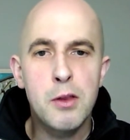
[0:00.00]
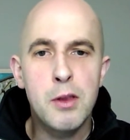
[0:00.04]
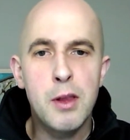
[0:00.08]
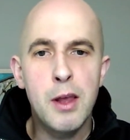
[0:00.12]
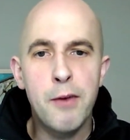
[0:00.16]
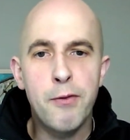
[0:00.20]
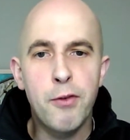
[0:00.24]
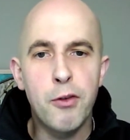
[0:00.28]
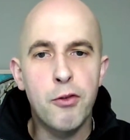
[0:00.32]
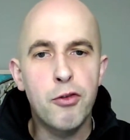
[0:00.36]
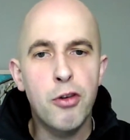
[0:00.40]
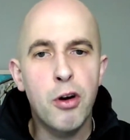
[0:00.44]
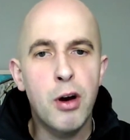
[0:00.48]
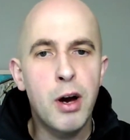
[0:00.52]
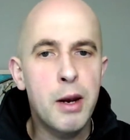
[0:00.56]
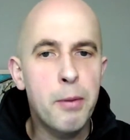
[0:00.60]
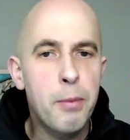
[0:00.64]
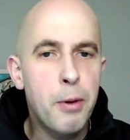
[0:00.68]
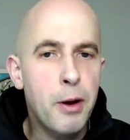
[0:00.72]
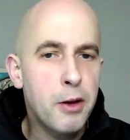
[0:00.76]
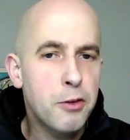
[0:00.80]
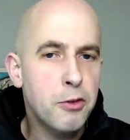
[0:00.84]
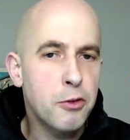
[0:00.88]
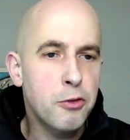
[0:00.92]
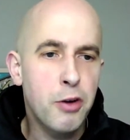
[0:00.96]
if you've tried a
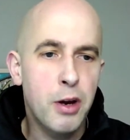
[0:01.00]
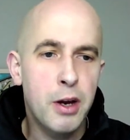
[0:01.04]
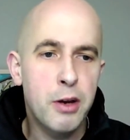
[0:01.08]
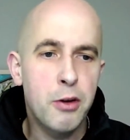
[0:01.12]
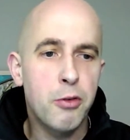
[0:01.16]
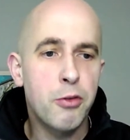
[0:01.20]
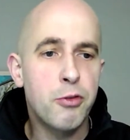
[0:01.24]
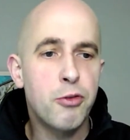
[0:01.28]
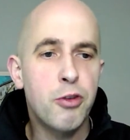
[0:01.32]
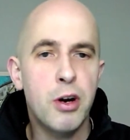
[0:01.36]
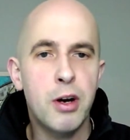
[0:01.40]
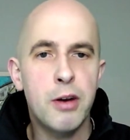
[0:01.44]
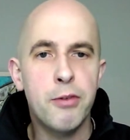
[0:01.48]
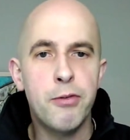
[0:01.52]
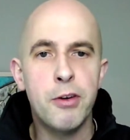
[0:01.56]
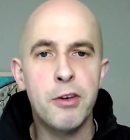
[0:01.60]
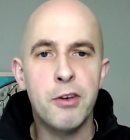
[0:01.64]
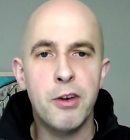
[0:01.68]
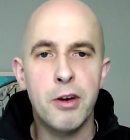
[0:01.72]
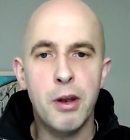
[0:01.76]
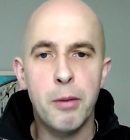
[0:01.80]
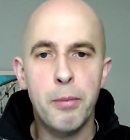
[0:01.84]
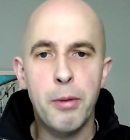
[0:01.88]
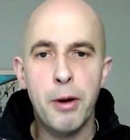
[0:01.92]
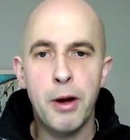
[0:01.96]
personal trainer or you've tried a
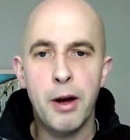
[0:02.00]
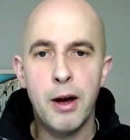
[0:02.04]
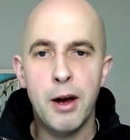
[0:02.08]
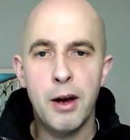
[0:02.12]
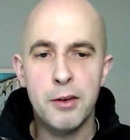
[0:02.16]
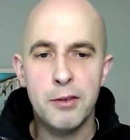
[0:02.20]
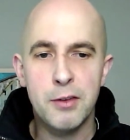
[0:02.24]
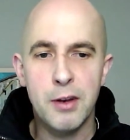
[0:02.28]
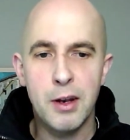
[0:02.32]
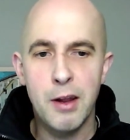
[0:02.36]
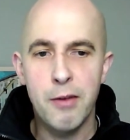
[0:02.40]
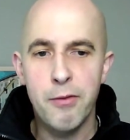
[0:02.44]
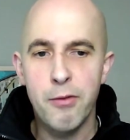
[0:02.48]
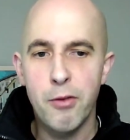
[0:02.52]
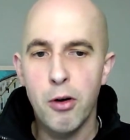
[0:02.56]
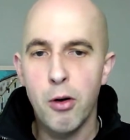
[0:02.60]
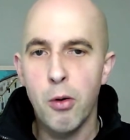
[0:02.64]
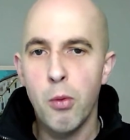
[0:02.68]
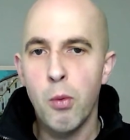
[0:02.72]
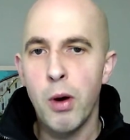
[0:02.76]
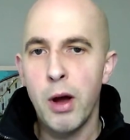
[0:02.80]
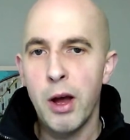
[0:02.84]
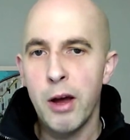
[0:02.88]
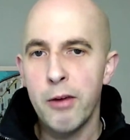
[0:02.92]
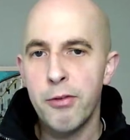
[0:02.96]
physio in the past and they've
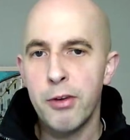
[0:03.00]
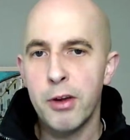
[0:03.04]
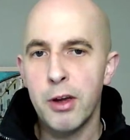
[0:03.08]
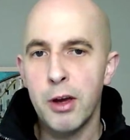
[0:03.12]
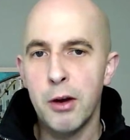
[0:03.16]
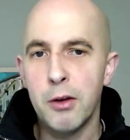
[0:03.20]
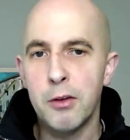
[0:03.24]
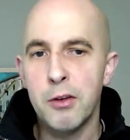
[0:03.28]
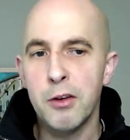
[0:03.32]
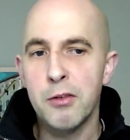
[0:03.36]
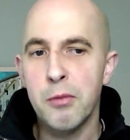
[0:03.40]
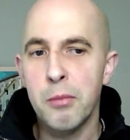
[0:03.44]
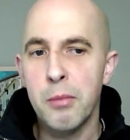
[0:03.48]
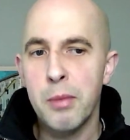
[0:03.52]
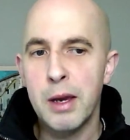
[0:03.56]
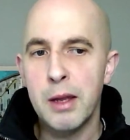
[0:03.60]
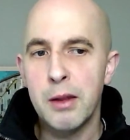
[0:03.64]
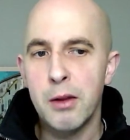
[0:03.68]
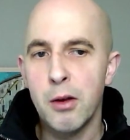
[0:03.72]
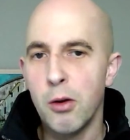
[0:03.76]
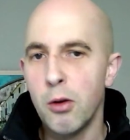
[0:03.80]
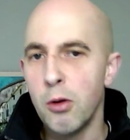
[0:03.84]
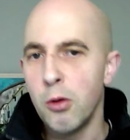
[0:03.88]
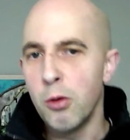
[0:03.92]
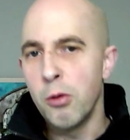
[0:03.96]
not worked for you, doesn't
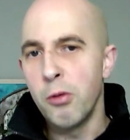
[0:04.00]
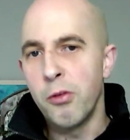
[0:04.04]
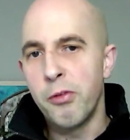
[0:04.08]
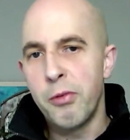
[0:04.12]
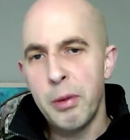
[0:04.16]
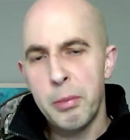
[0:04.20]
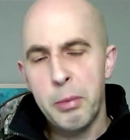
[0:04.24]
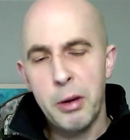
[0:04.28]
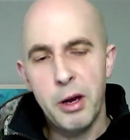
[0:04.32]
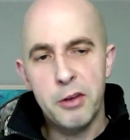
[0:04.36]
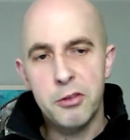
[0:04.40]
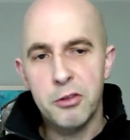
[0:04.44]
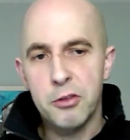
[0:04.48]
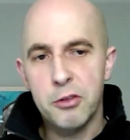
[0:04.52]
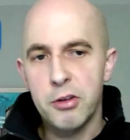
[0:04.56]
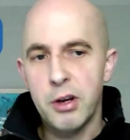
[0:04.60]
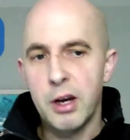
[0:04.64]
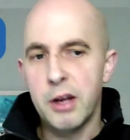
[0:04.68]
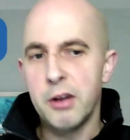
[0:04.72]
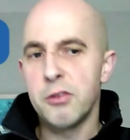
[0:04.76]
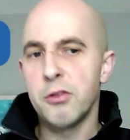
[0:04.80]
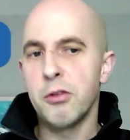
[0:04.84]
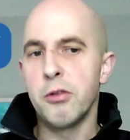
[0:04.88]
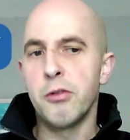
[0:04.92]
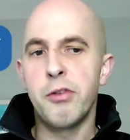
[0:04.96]
mean that all for personal
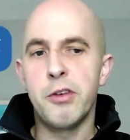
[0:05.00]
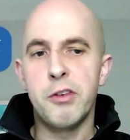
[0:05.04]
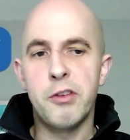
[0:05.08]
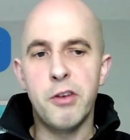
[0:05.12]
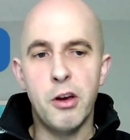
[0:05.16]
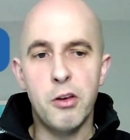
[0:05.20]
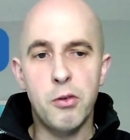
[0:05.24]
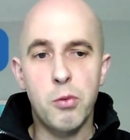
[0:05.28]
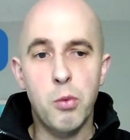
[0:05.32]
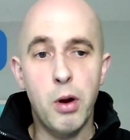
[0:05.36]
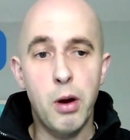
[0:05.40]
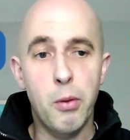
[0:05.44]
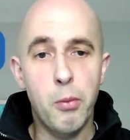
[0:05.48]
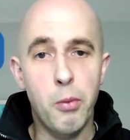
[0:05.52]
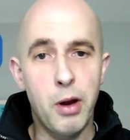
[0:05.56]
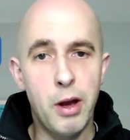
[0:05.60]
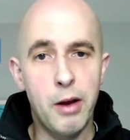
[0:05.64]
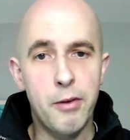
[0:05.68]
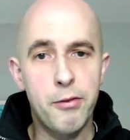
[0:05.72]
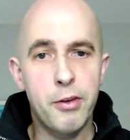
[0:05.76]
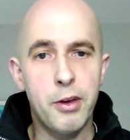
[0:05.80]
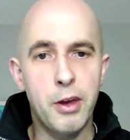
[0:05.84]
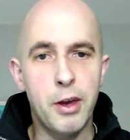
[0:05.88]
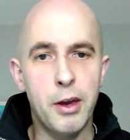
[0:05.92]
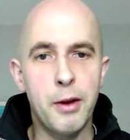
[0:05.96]
trainers, all physios won't
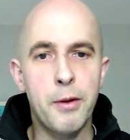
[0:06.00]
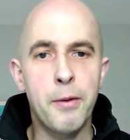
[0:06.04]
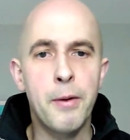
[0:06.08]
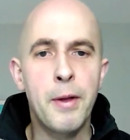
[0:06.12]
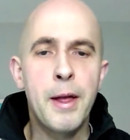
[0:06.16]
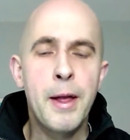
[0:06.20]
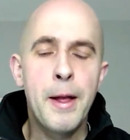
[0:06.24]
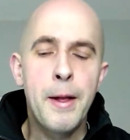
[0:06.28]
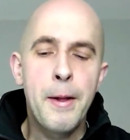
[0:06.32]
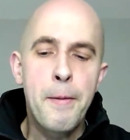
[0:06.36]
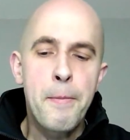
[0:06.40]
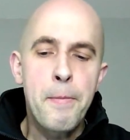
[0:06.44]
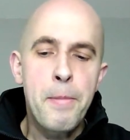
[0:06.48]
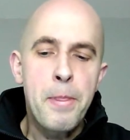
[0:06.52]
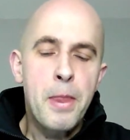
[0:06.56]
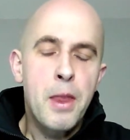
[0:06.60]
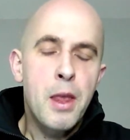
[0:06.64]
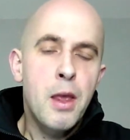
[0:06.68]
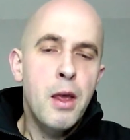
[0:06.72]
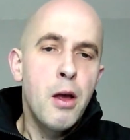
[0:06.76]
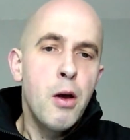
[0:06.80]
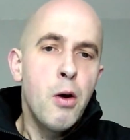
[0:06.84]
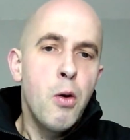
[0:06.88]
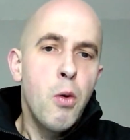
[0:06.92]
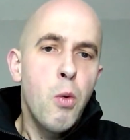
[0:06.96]
work for you.
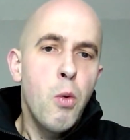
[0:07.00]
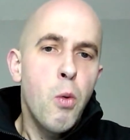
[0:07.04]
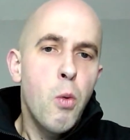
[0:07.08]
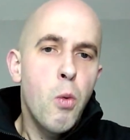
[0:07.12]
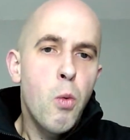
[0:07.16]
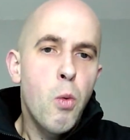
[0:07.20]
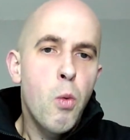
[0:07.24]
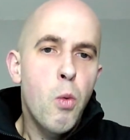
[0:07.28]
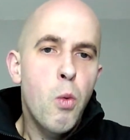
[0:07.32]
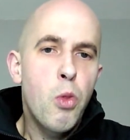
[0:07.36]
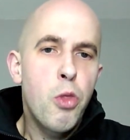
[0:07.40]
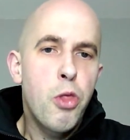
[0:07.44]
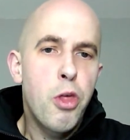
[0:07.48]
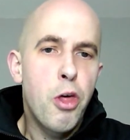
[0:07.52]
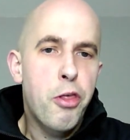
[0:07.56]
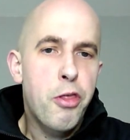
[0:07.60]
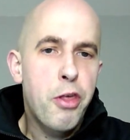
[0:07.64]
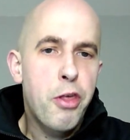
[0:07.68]
The